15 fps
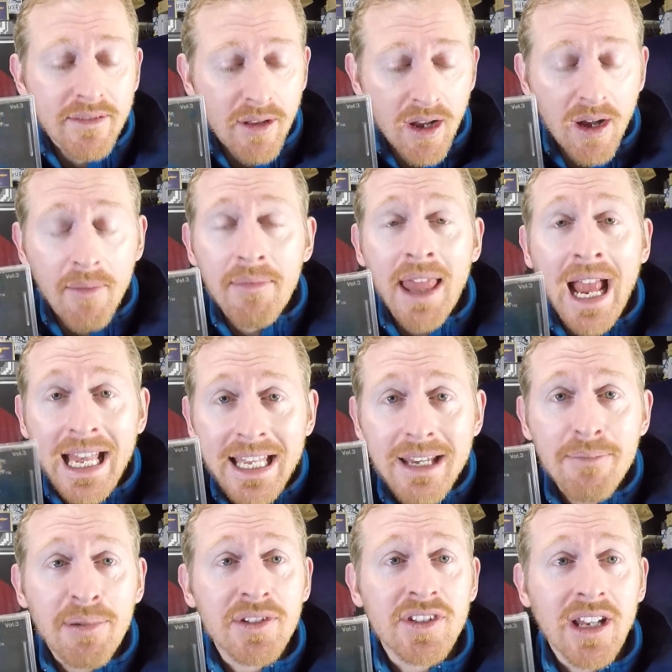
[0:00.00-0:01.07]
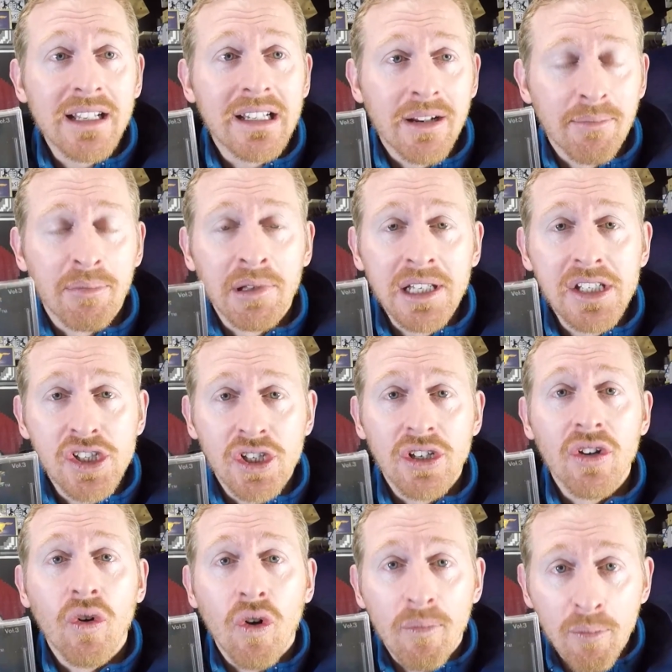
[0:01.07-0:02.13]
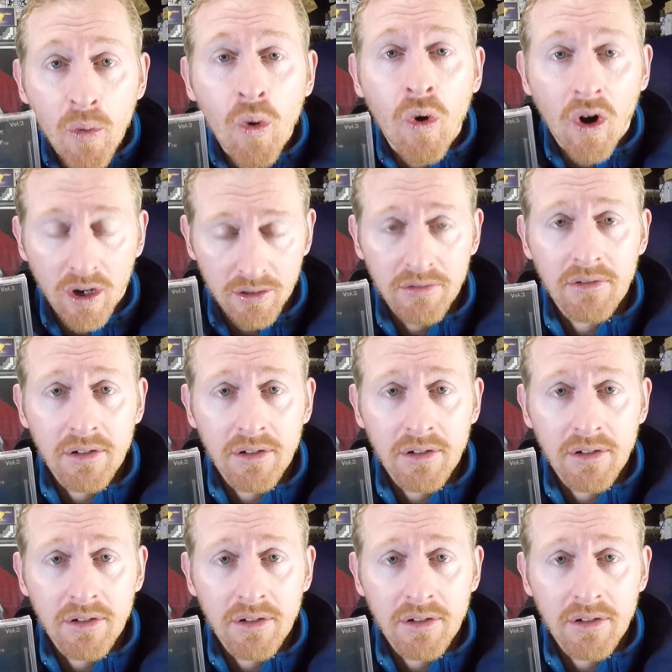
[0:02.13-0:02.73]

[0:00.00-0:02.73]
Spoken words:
a 90% completion or more